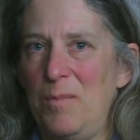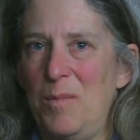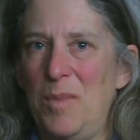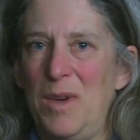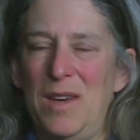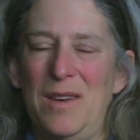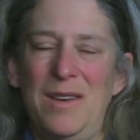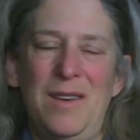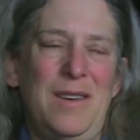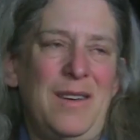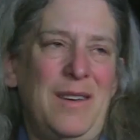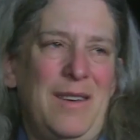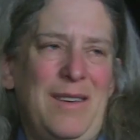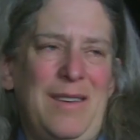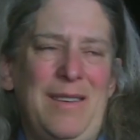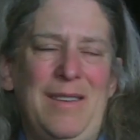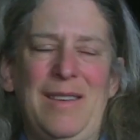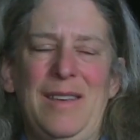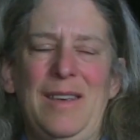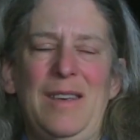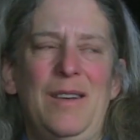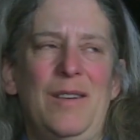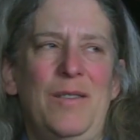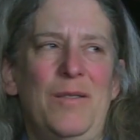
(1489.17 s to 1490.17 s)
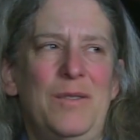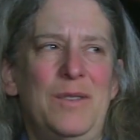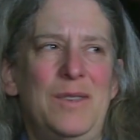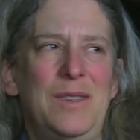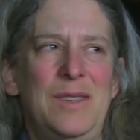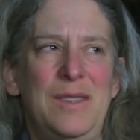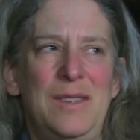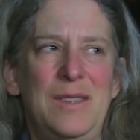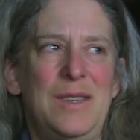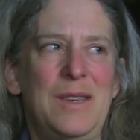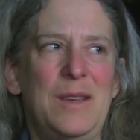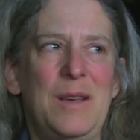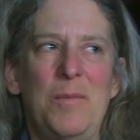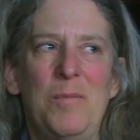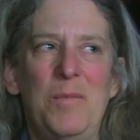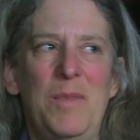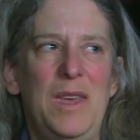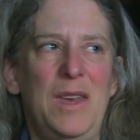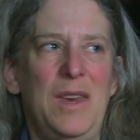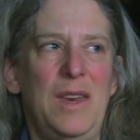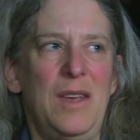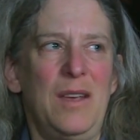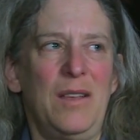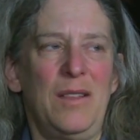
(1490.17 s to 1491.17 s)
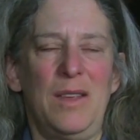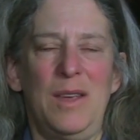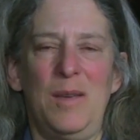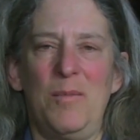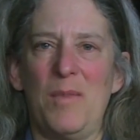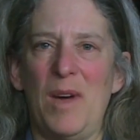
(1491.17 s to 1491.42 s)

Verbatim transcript: But, you know, immediately